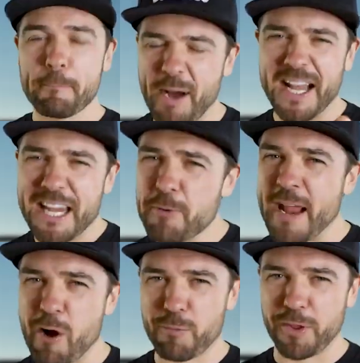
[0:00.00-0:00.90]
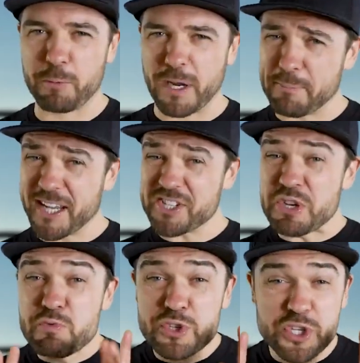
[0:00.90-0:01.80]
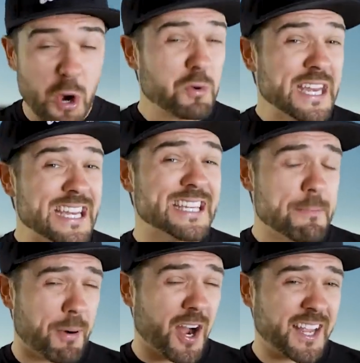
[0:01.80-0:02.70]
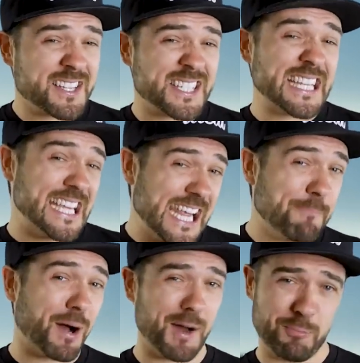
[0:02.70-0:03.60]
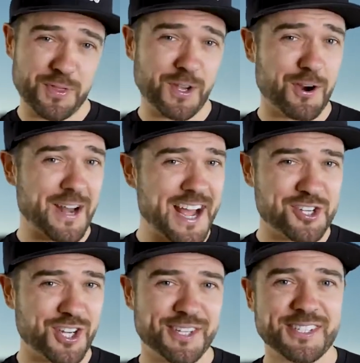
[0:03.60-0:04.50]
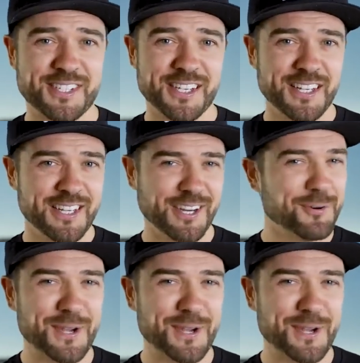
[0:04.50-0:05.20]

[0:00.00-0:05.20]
But hear me out really quick, because you don't need deep pockets to keep up with the Kardashians. Oh